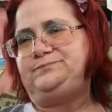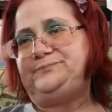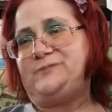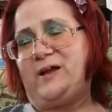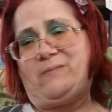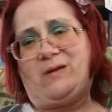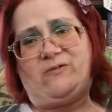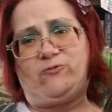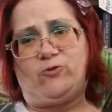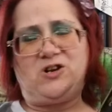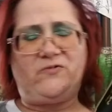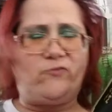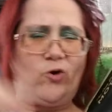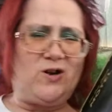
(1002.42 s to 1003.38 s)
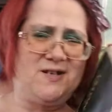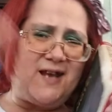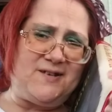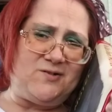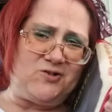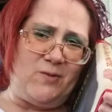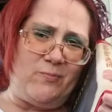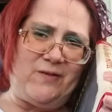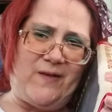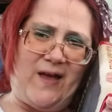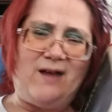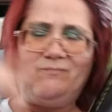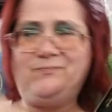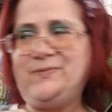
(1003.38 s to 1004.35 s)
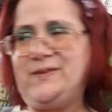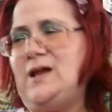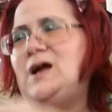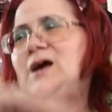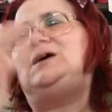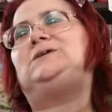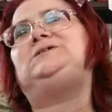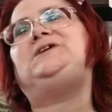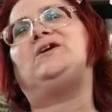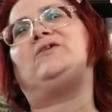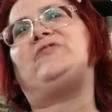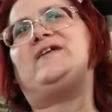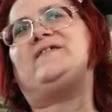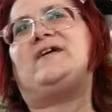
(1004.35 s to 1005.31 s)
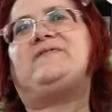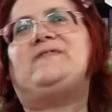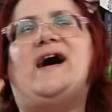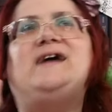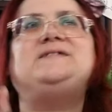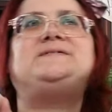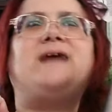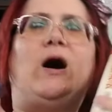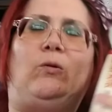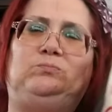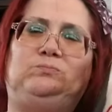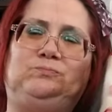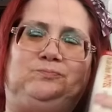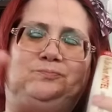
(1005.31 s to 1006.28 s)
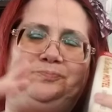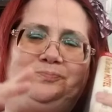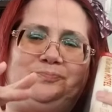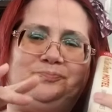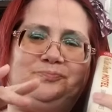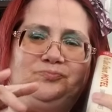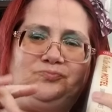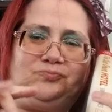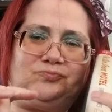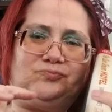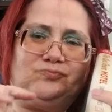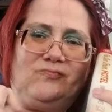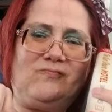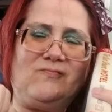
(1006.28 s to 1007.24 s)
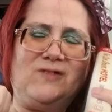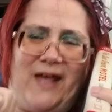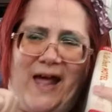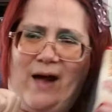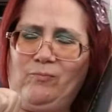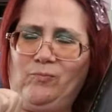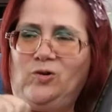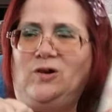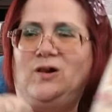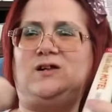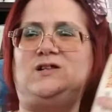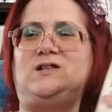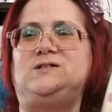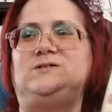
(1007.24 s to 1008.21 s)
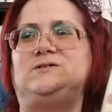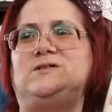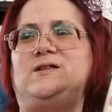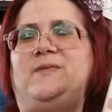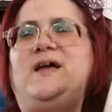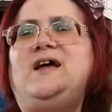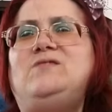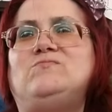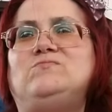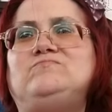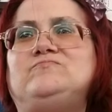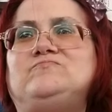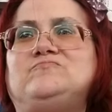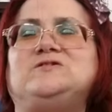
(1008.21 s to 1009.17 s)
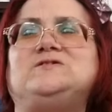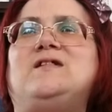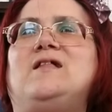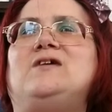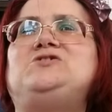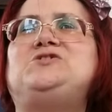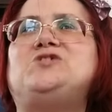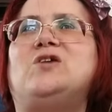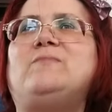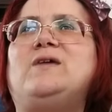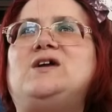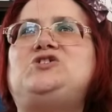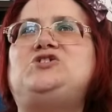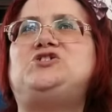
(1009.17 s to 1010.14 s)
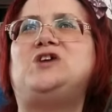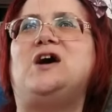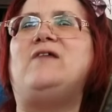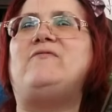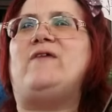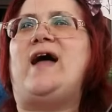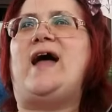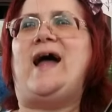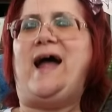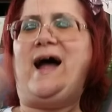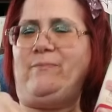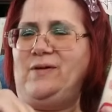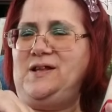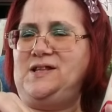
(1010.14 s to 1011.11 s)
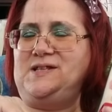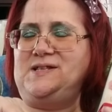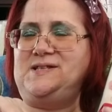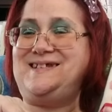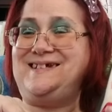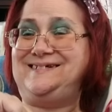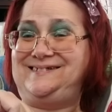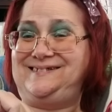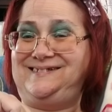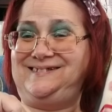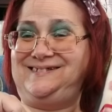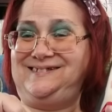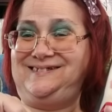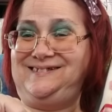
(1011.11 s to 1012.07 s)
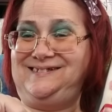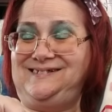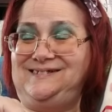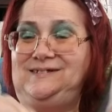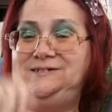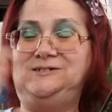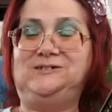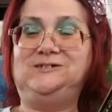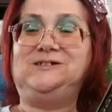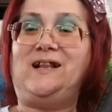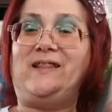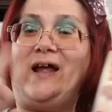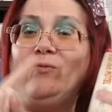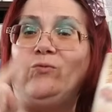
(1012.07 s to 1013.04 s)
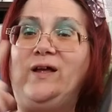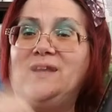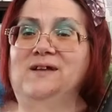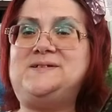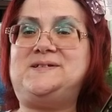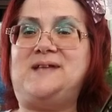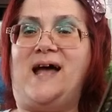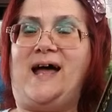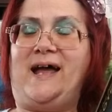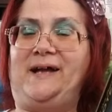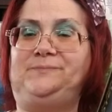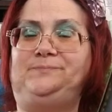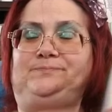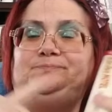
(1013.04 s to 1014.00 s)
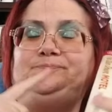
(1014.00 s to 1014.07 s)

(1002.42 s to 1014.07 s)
like maybe for a divorce case or something like that. You know, things like that. So, yeah. And then so much stuff happens. And I will say